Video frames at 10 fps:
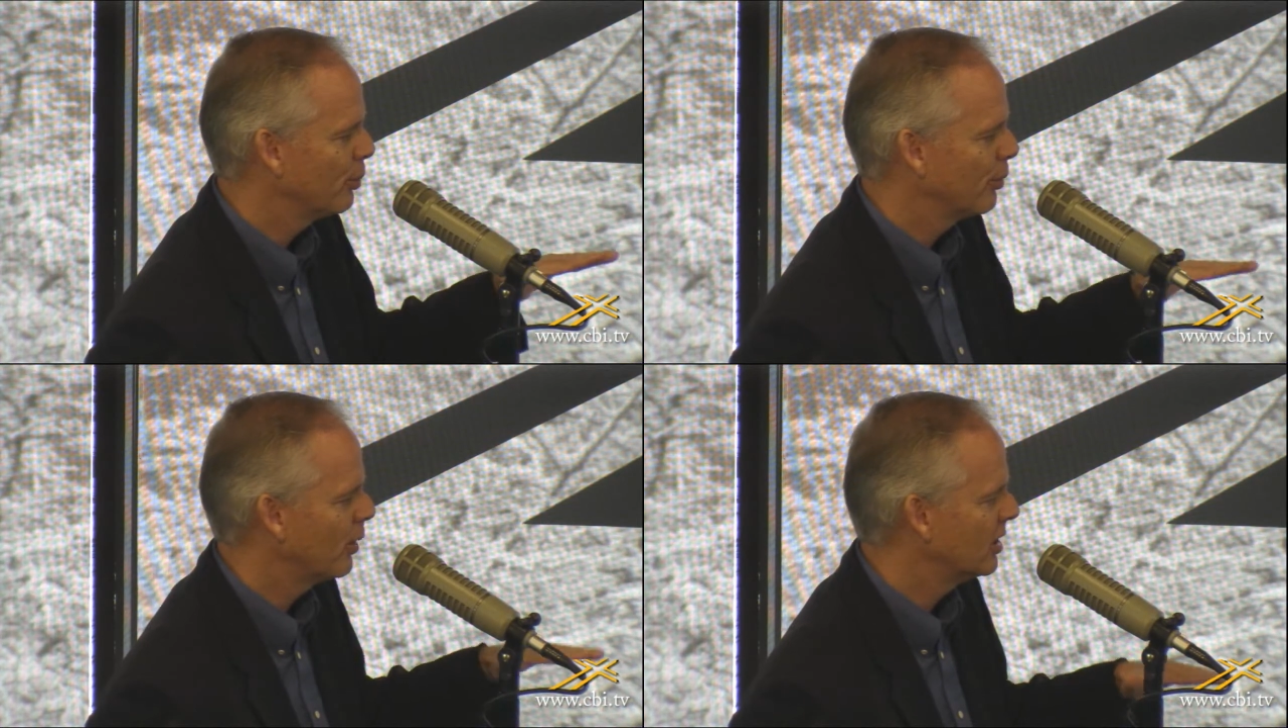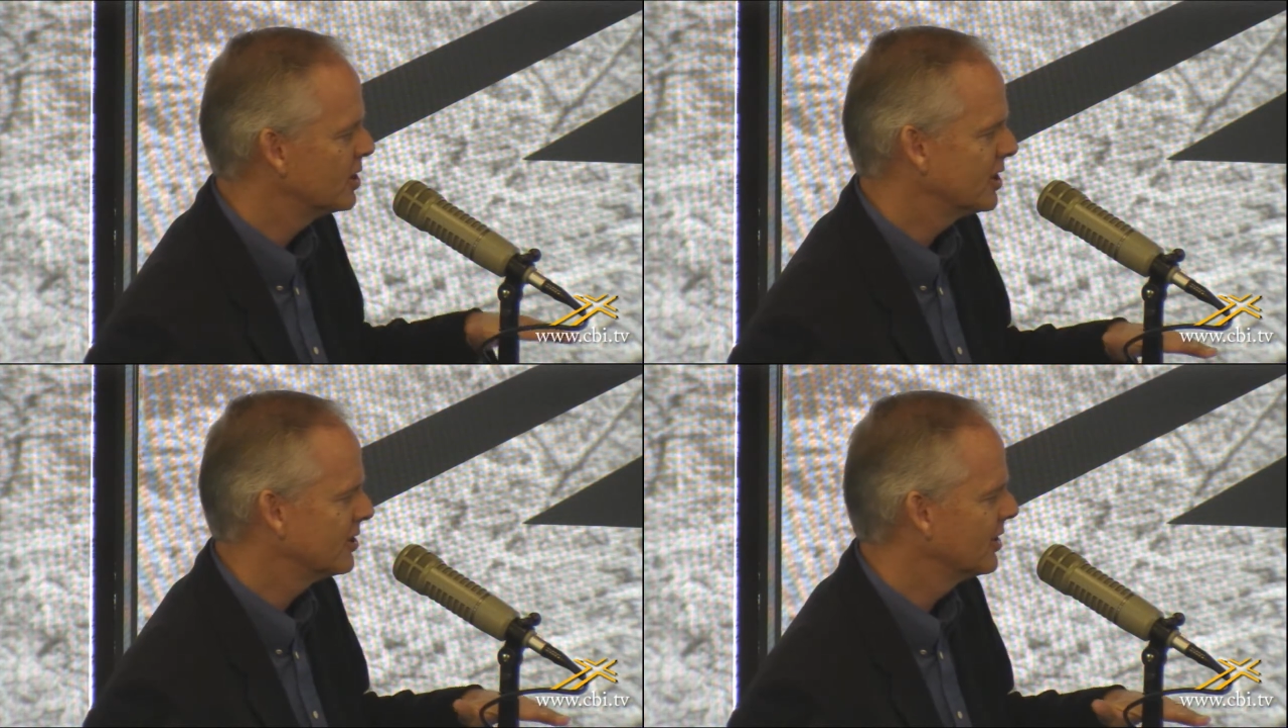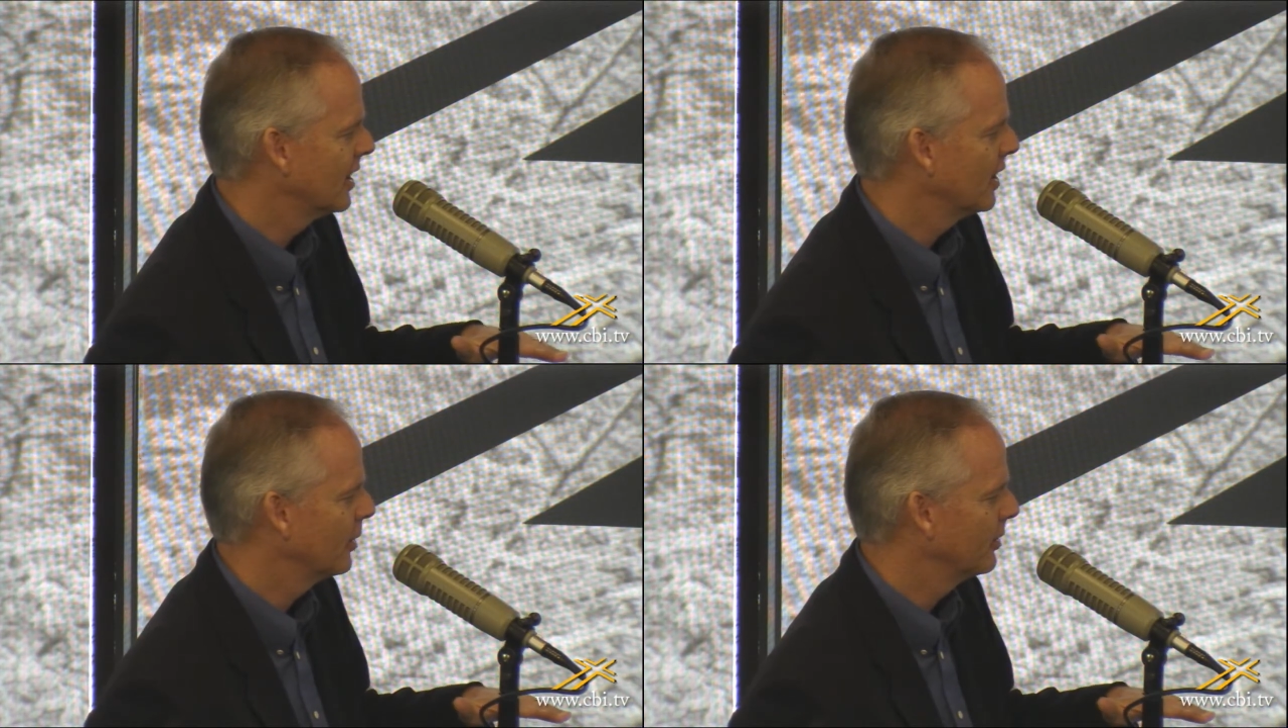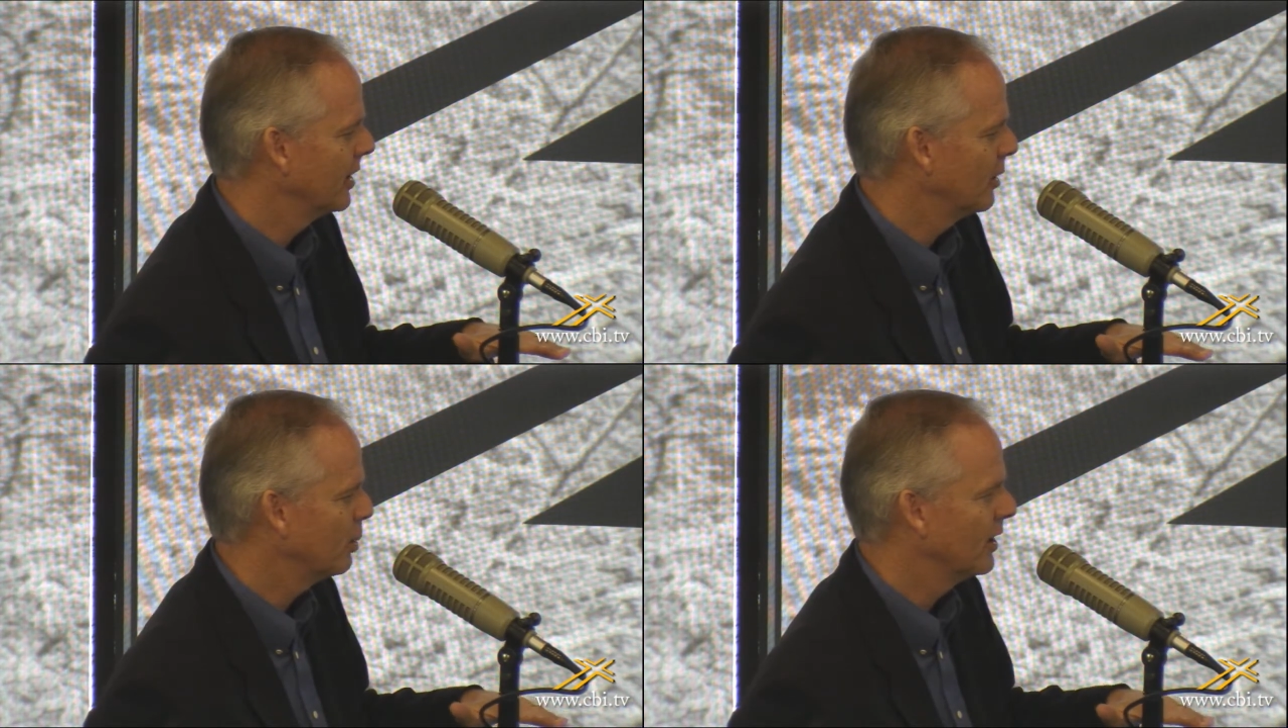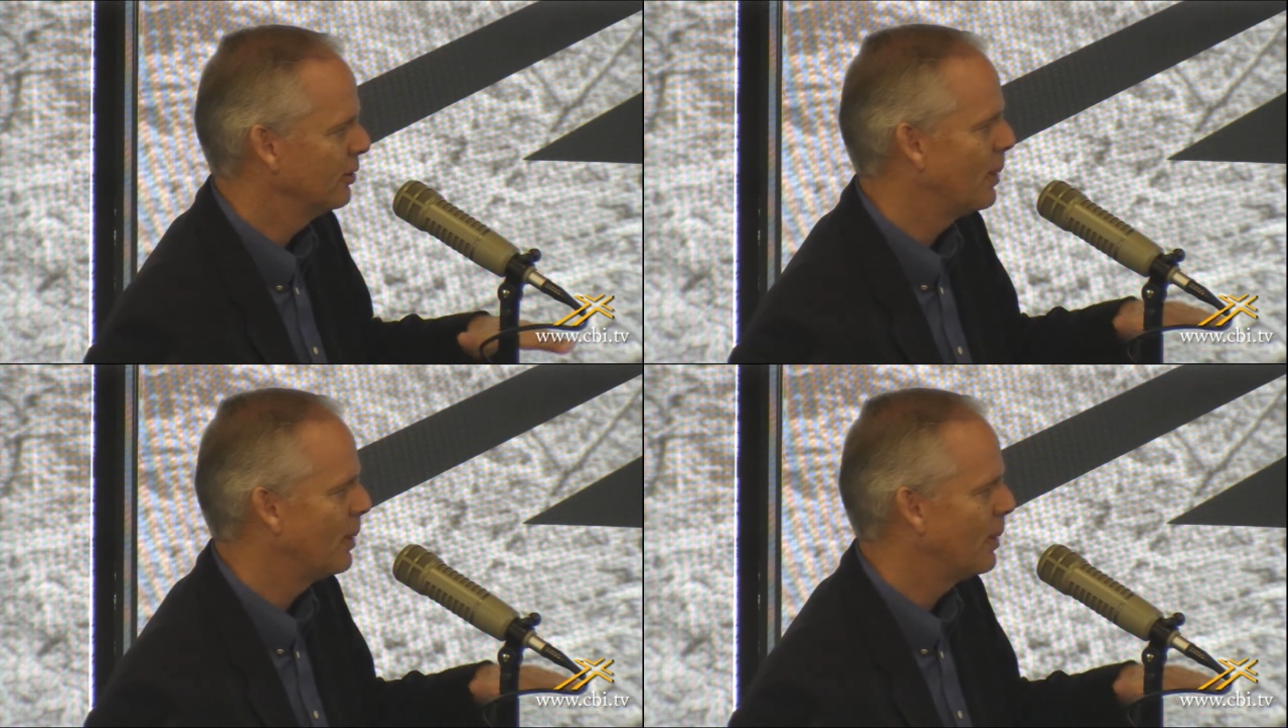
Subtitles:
from our church that goes in and plays